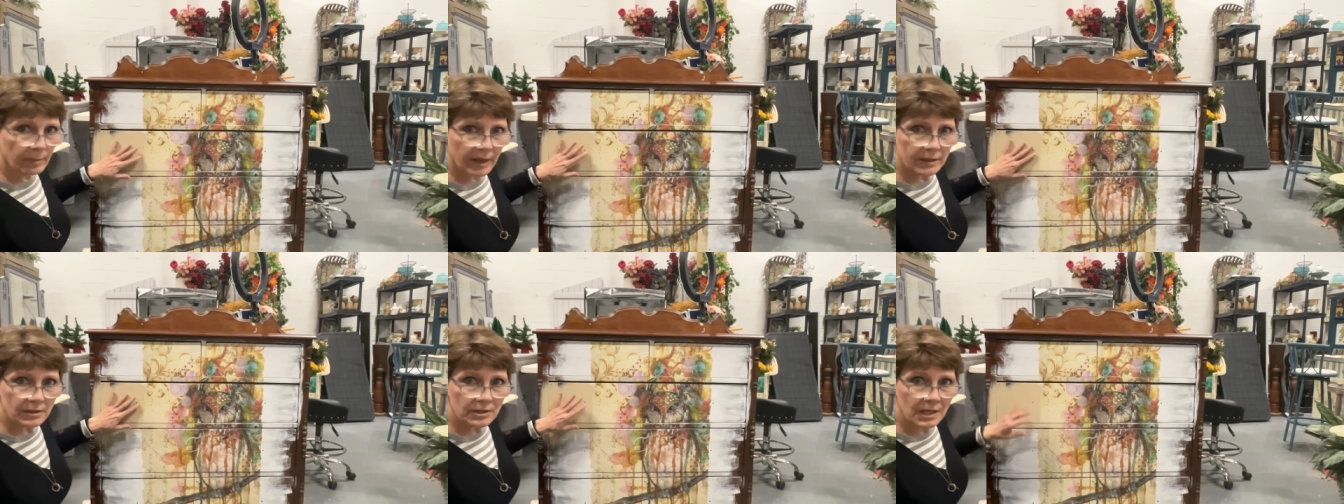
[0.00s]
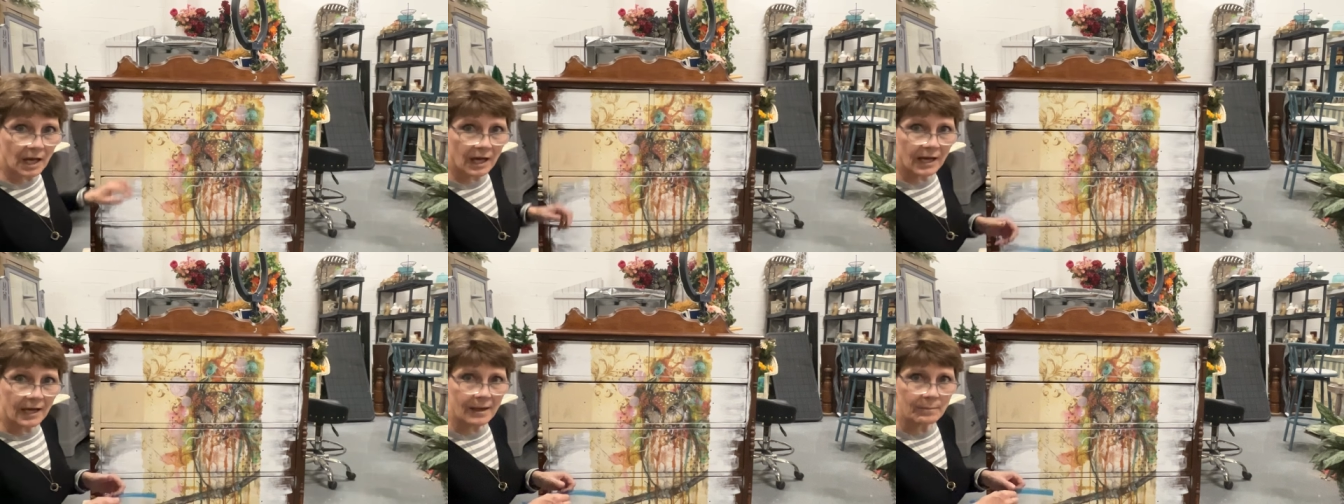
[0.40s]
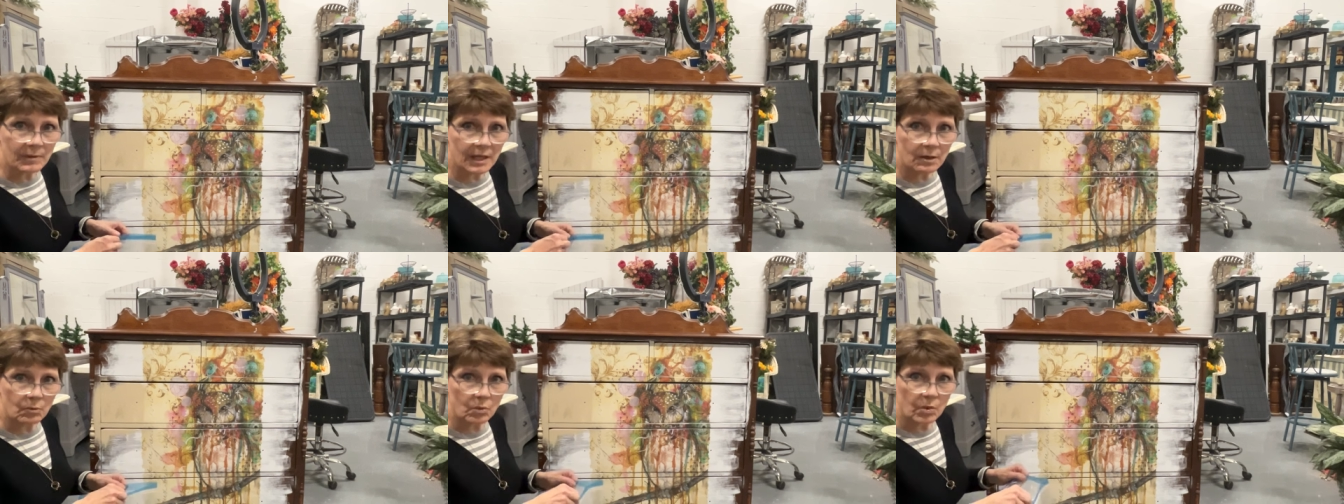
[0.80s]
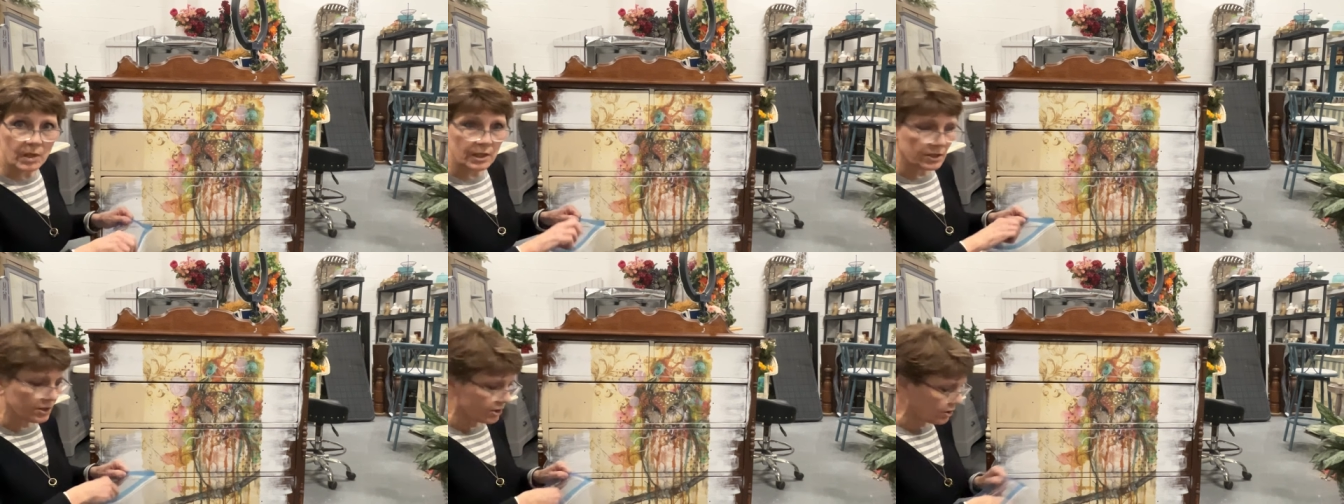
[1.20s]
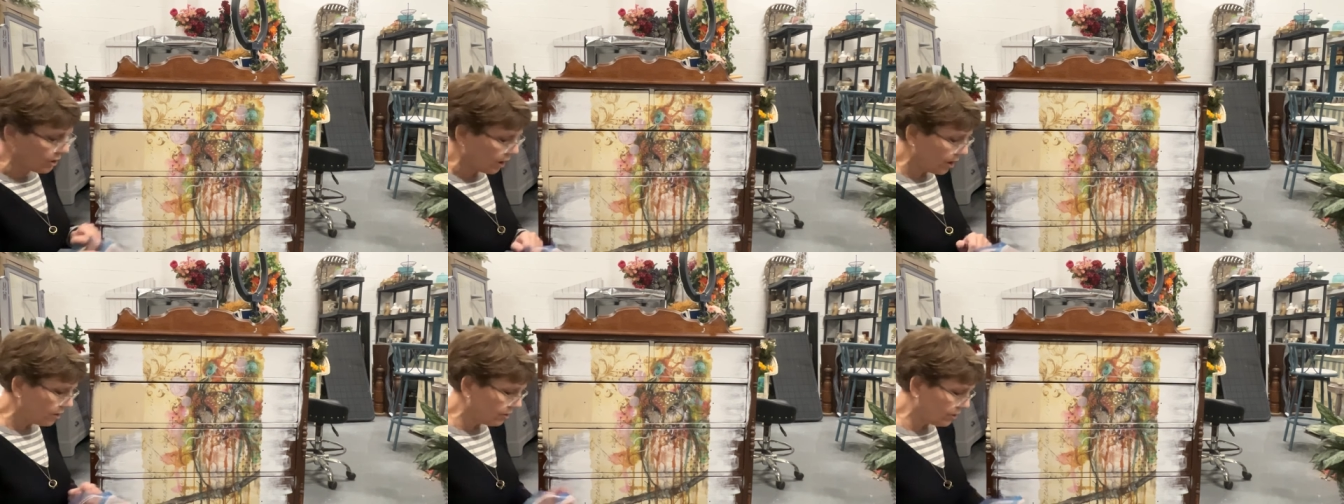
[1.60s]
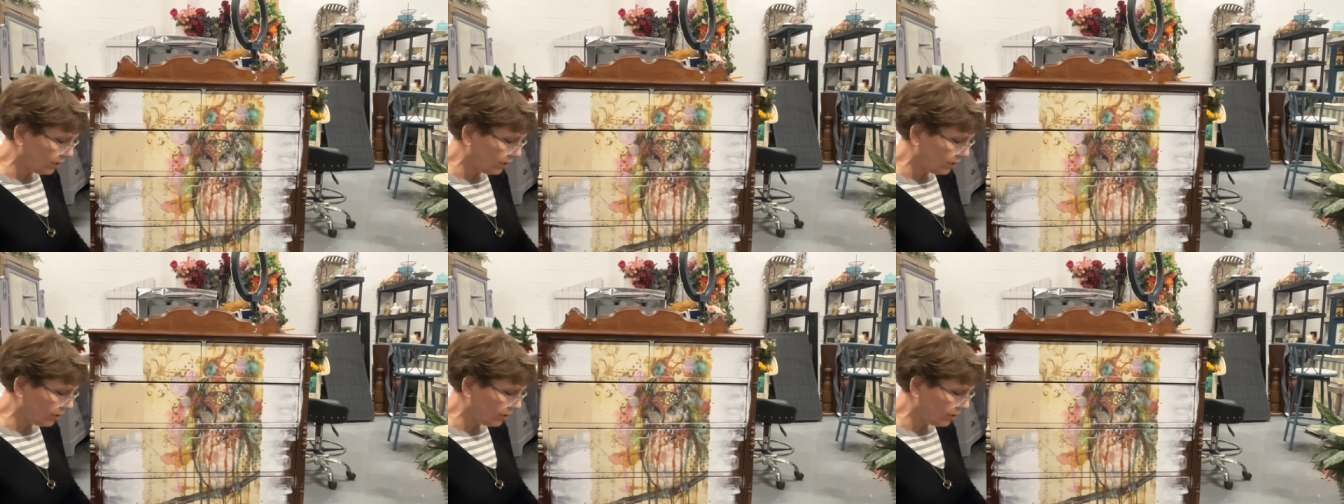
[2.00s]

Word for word: by the time that we start